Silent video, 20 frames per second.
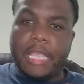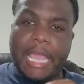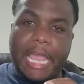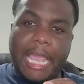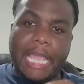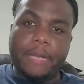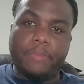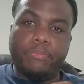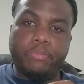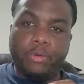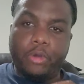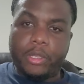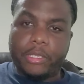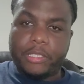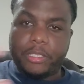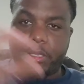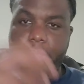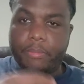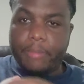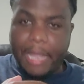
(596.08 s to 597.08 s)
had brought
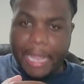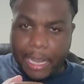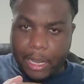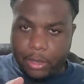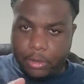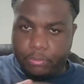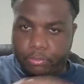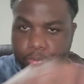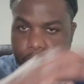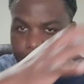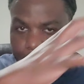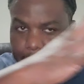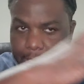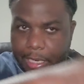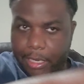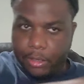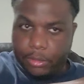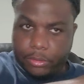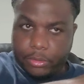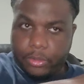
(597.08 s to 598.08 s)
them out, brought
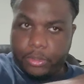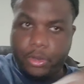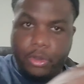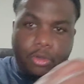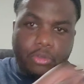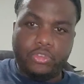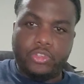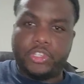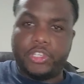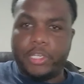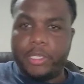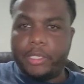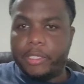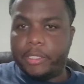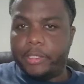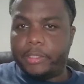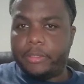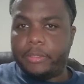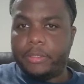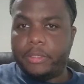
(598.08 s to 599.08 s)
out Cold Chillin'.